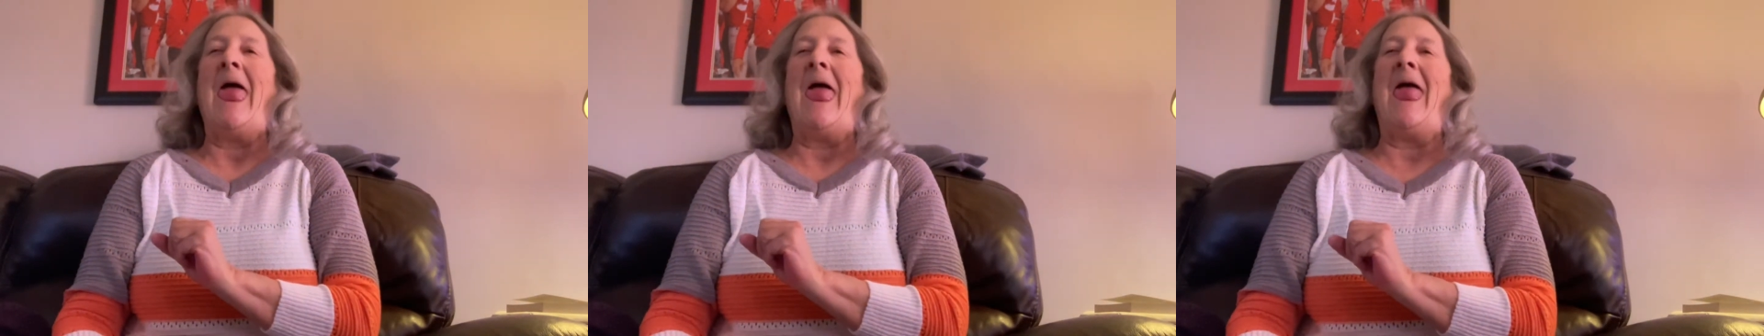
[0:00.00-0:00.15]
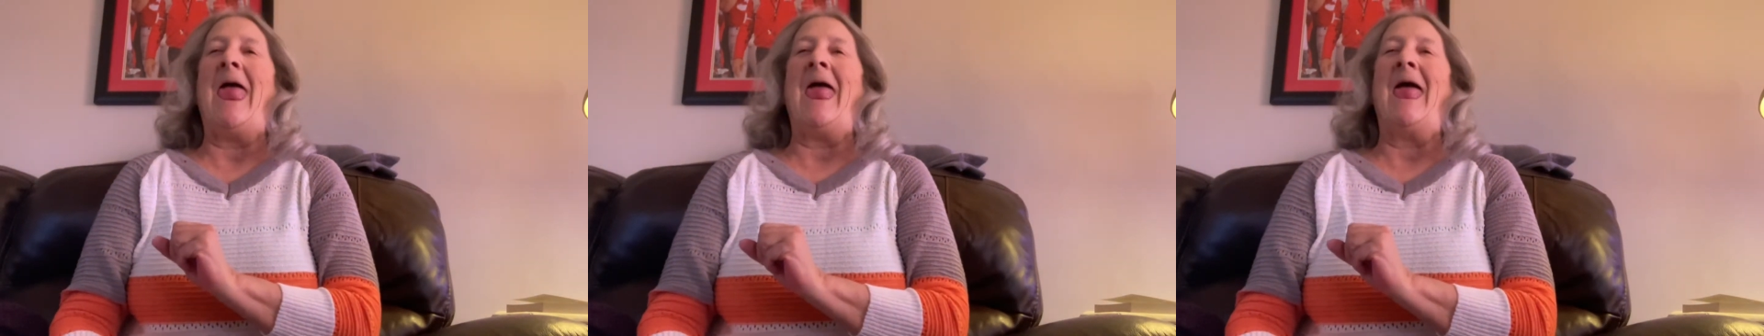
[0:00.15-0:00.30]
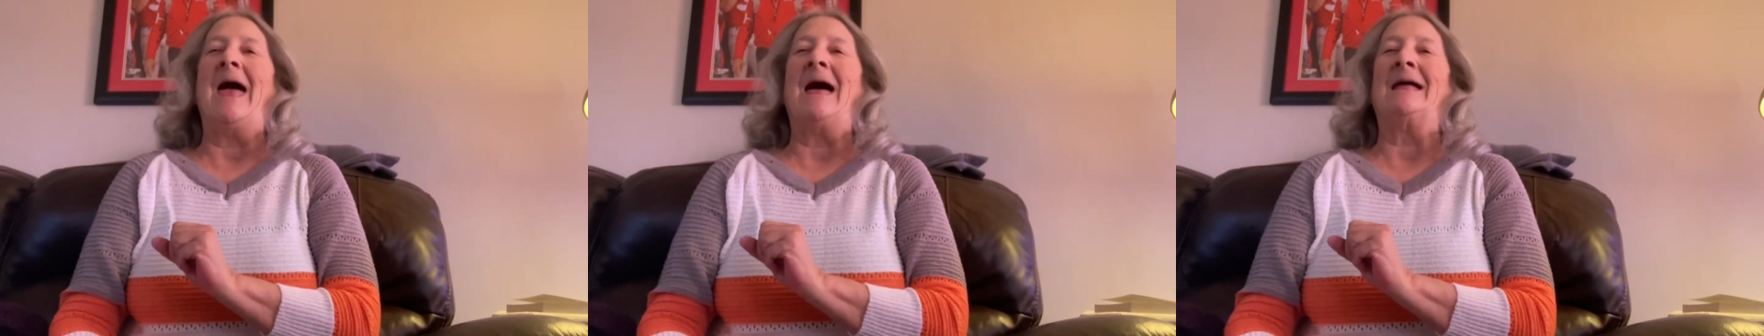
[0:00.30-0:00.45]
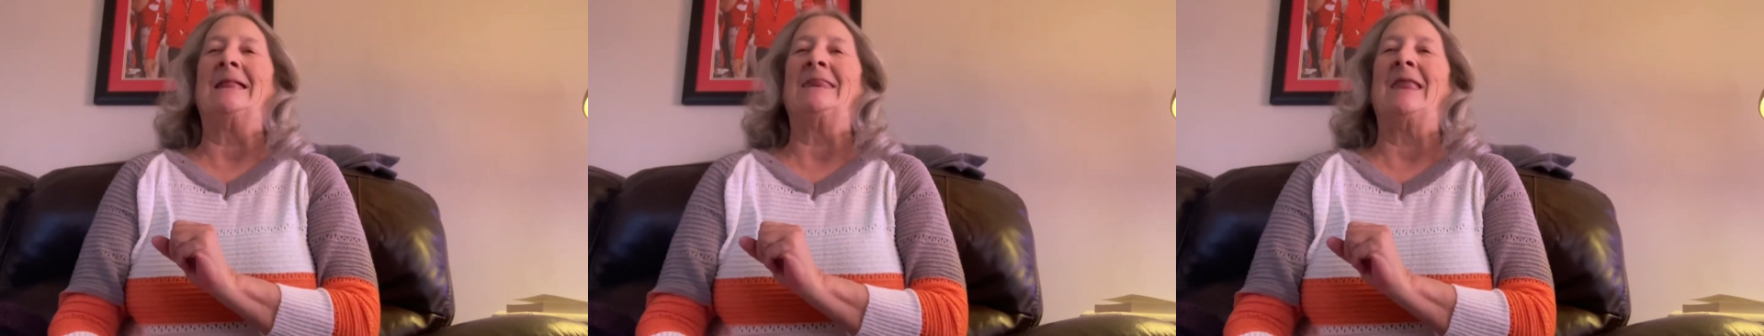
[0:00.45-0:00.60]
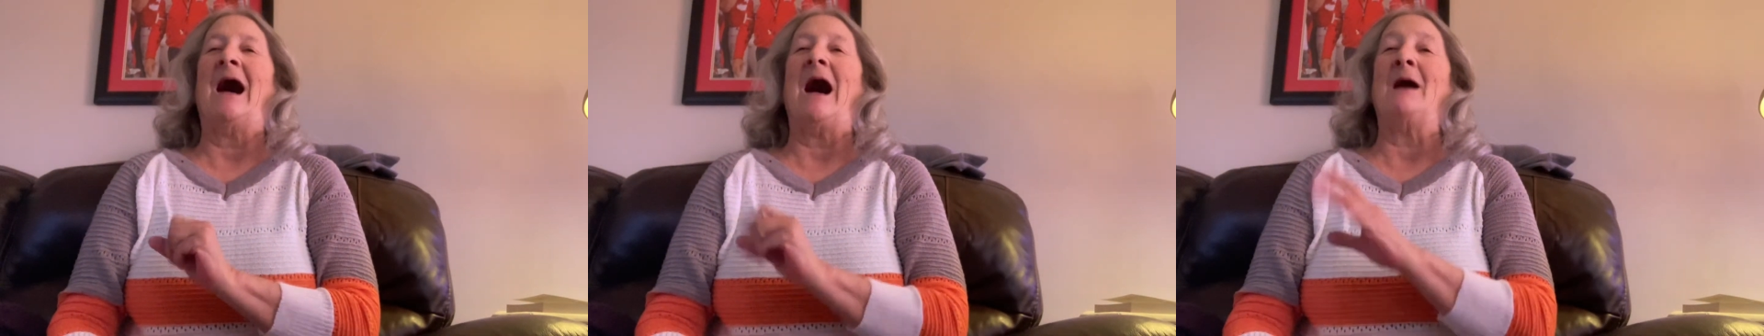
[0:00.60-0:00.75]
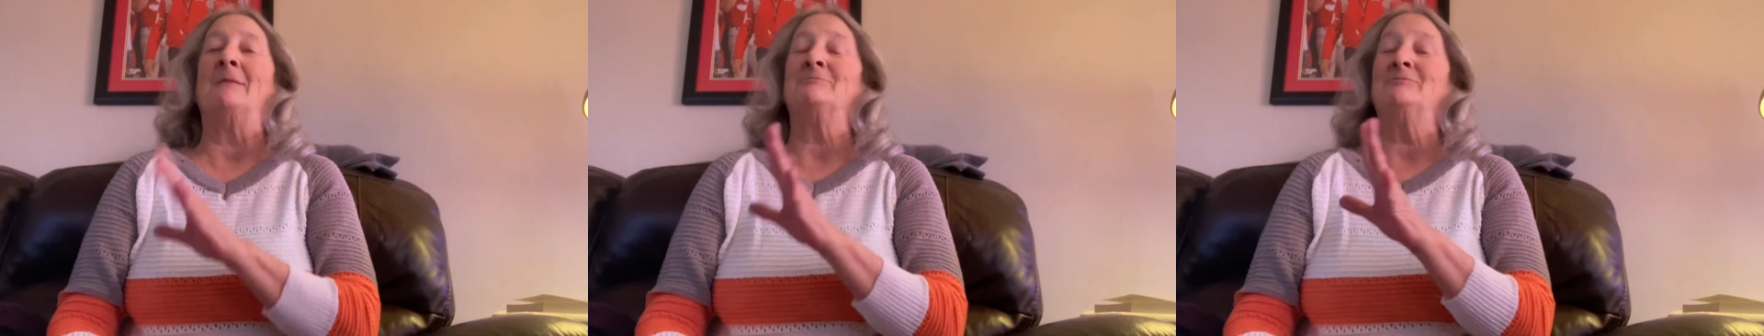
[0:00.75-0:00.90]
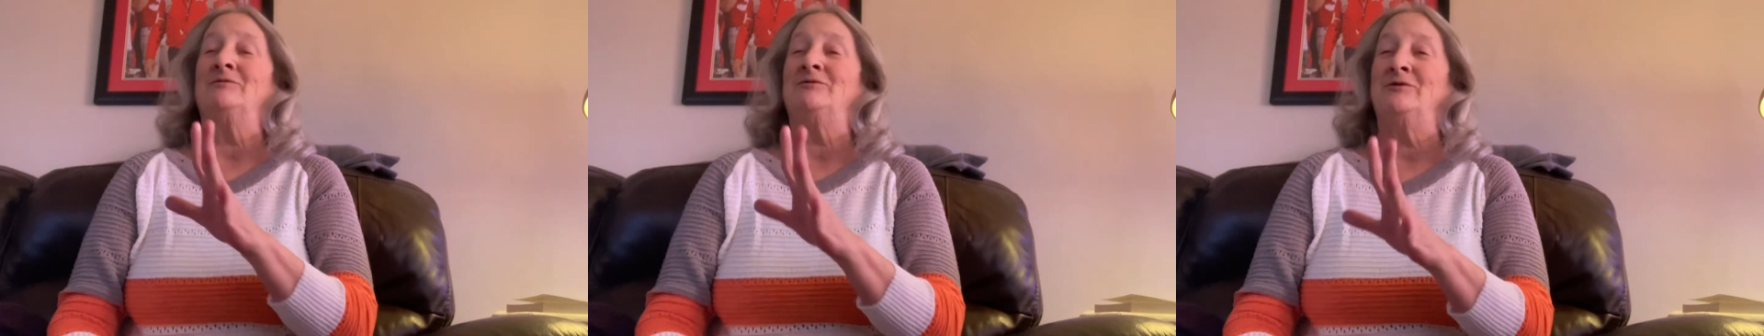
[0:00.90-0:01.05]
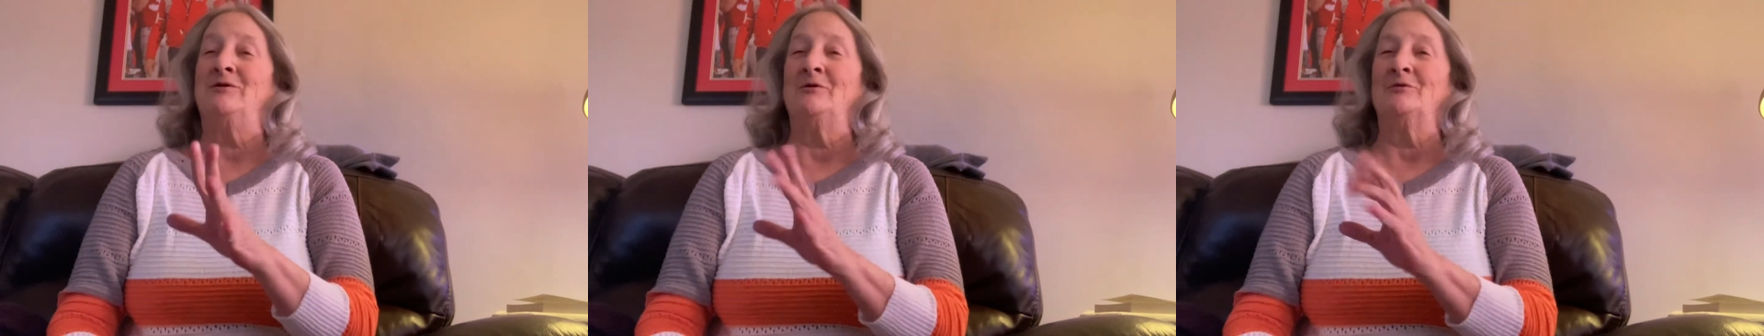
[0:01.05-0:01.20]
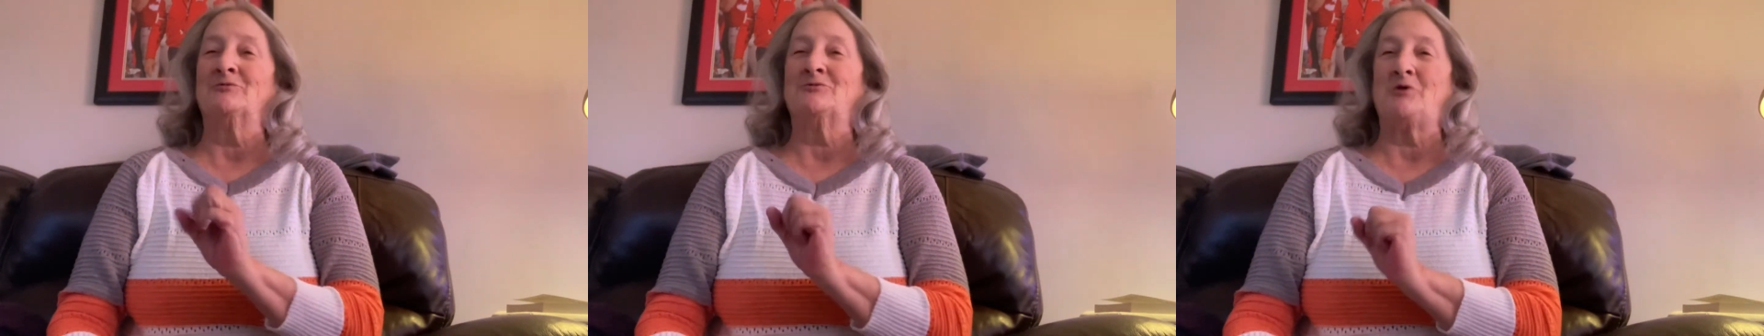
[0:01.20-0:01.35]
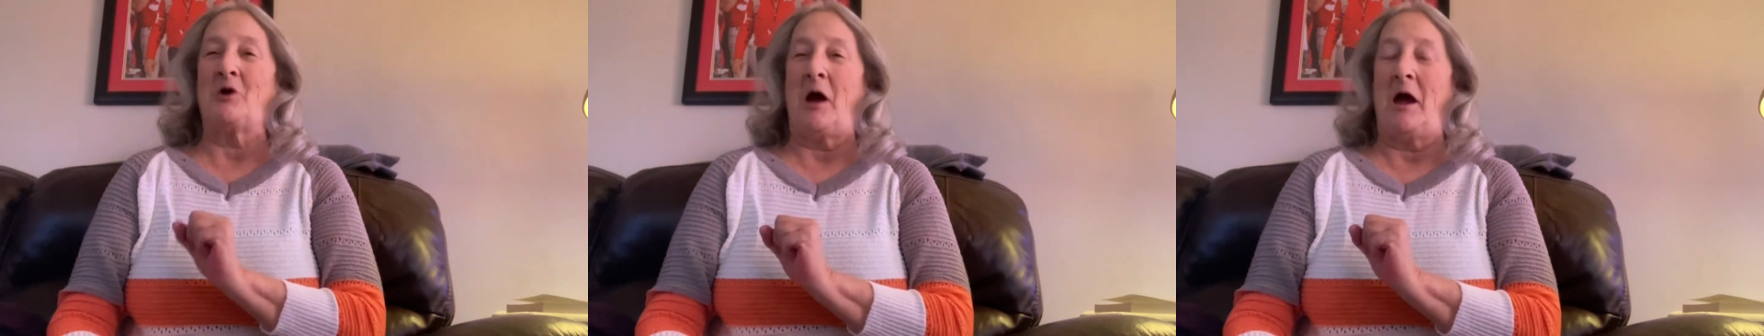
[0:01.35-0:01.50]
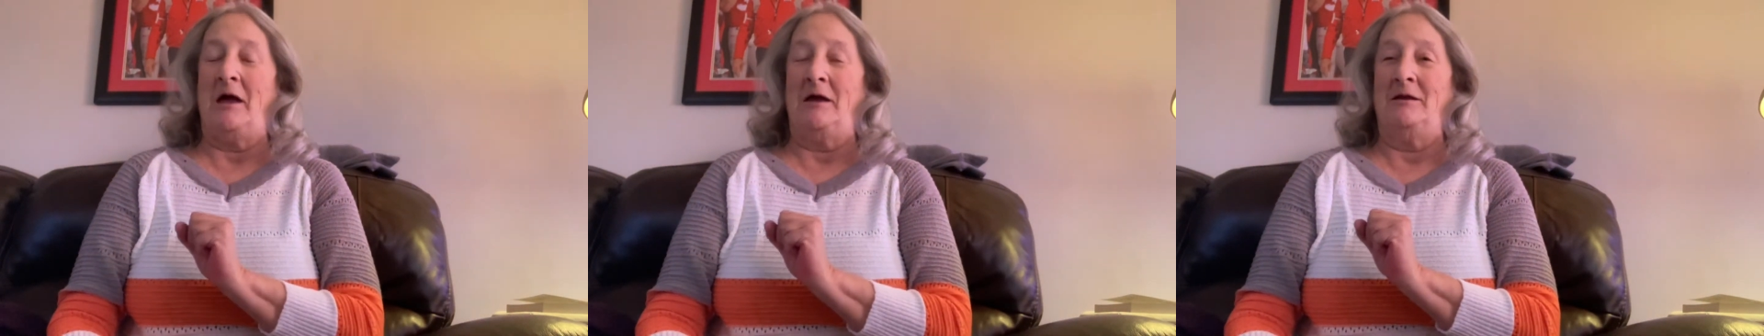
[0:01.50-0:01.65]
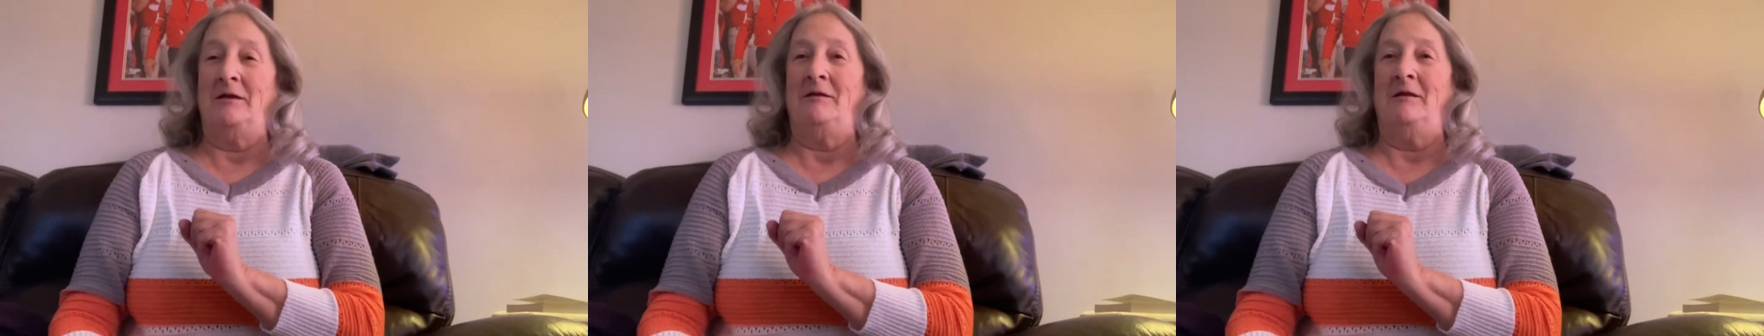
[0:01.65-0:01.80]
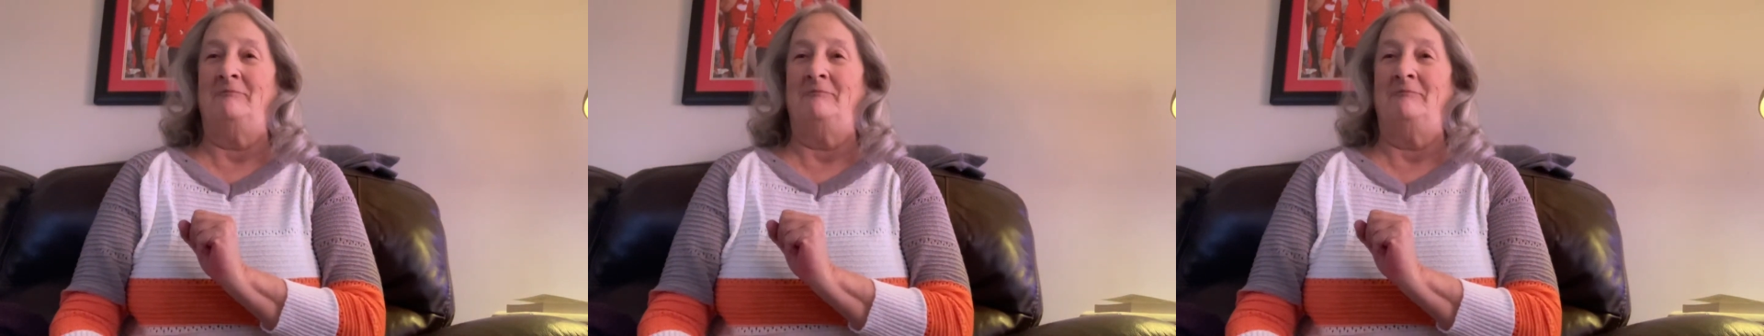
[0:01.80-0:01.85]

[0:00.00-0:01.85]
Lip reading: and I'm still trying